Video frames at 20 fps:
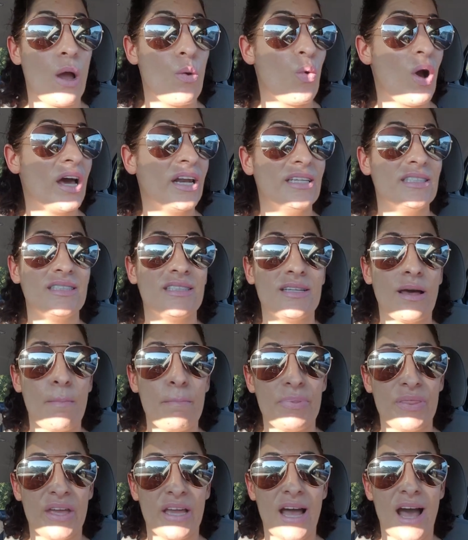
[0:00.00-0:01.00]
I wanted
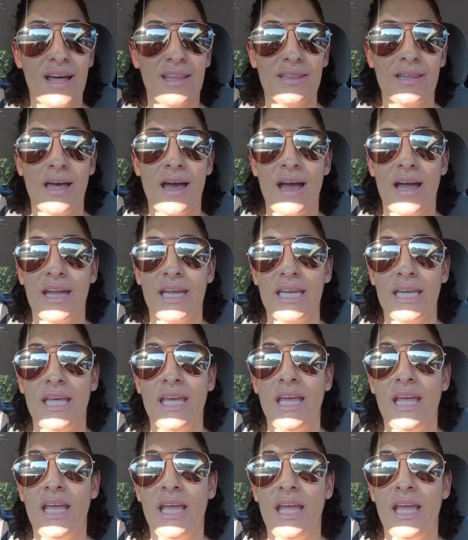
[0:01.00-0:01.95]
something online